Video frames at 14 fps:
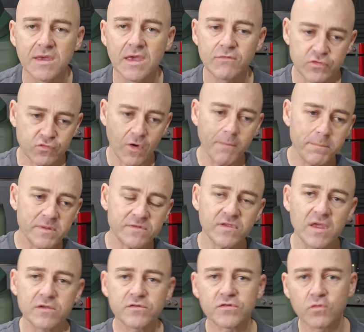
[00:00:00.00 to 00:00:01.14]
If a trumpet
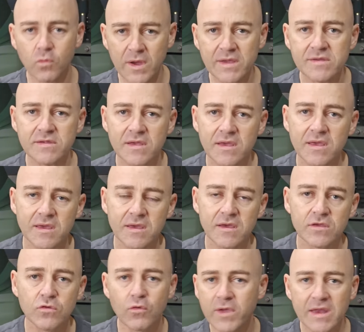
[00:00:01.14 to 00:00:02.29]
sounds sweet,
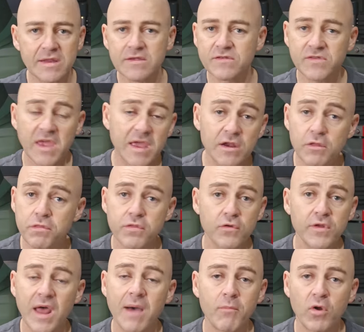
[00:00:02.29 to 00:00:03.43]
you're getting second and
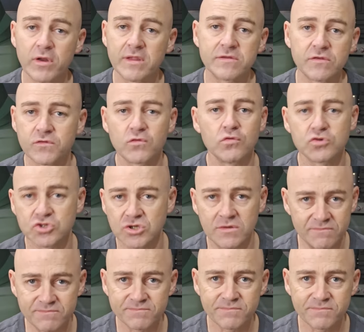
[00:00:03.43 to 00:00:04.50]
third harmonic distortion.